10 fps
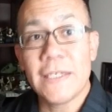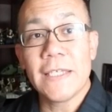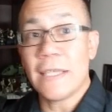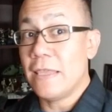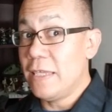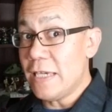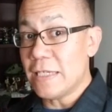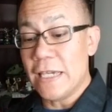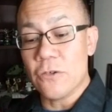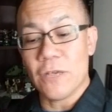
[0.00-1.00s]
since these
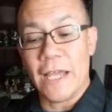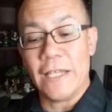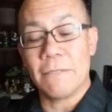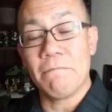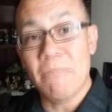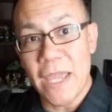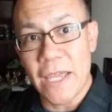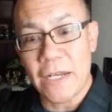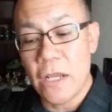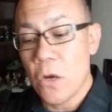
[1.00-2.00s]
Israelite
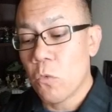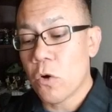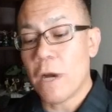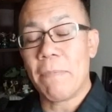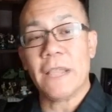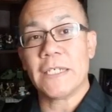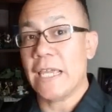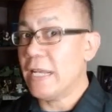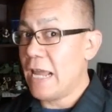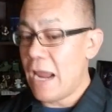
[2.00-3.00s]
men were about
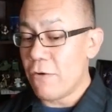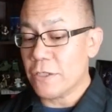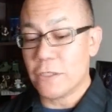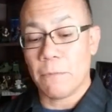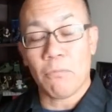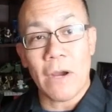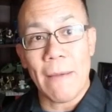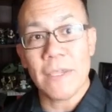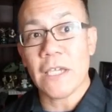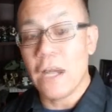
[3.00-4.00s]
to inherit the
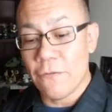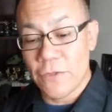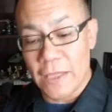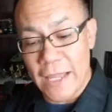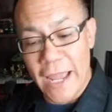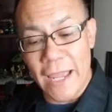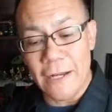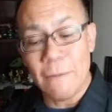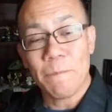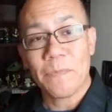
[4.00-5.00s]
promise of the
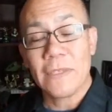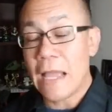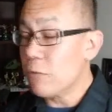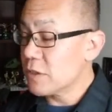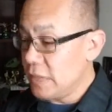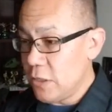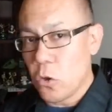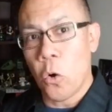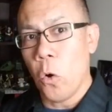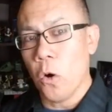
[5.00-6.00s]
land, that was the
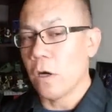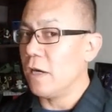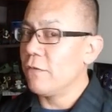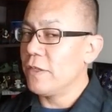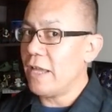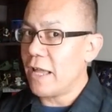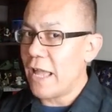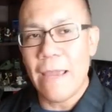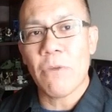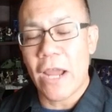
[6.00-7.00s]
core of the
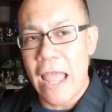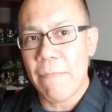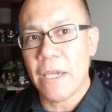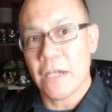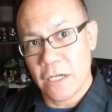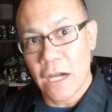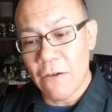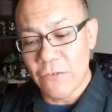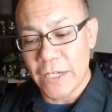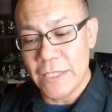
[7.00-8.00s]
Abrahamic
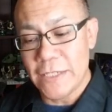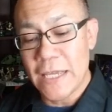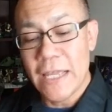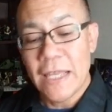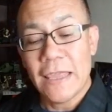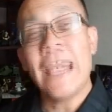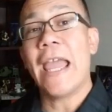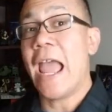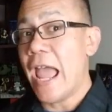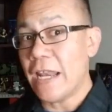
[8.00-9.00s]
covenant, they
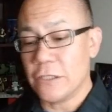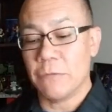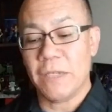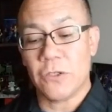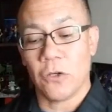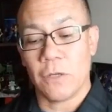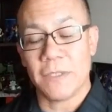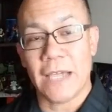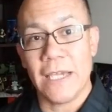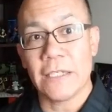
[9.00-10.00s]
had to be
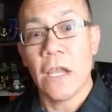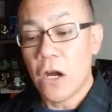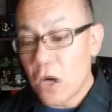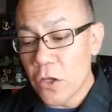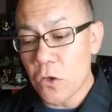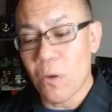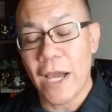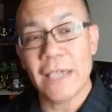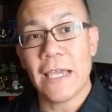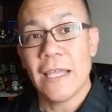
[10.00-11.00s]
circumcised.
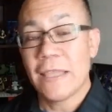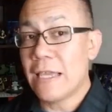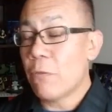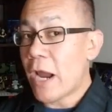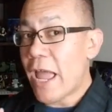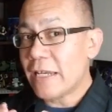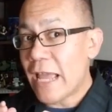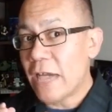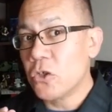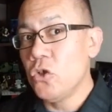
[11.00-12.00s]
Otherwise, they had